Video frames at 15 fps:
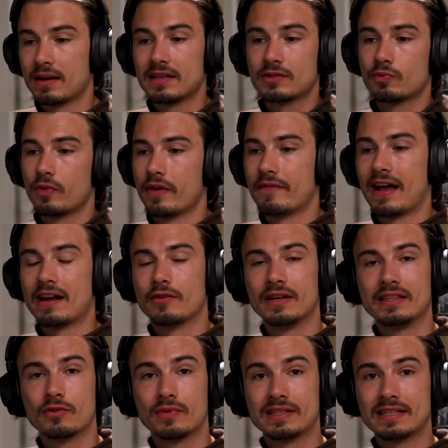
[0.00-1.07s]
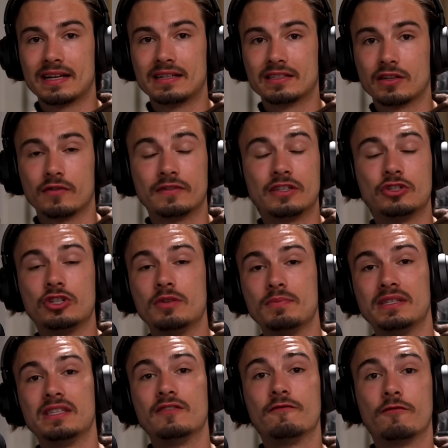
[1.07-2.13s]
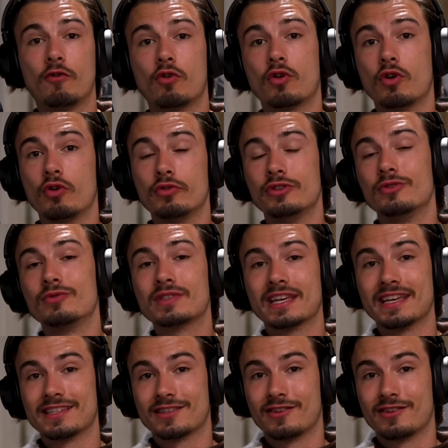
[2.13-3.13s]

Plus we evaluate the results of the GPT-4o use case